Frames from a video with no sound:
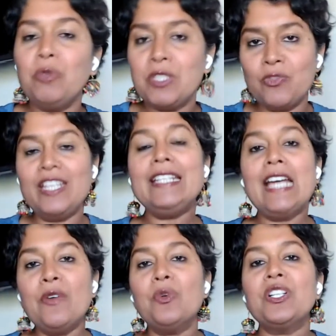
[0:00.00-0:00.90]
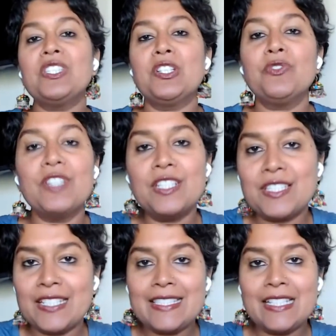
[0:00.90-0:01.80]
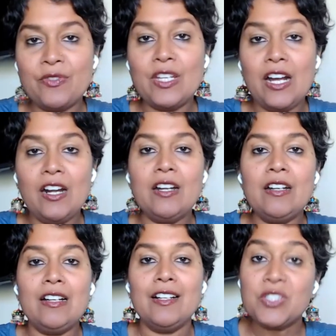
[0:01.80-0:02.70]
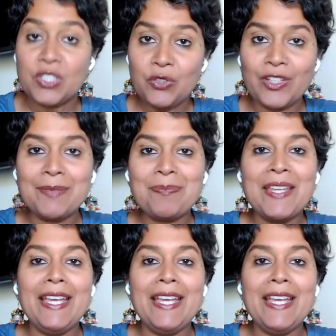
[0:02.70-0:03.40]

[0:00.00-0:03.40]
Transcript: It's a very diverse set of industries that we are serving.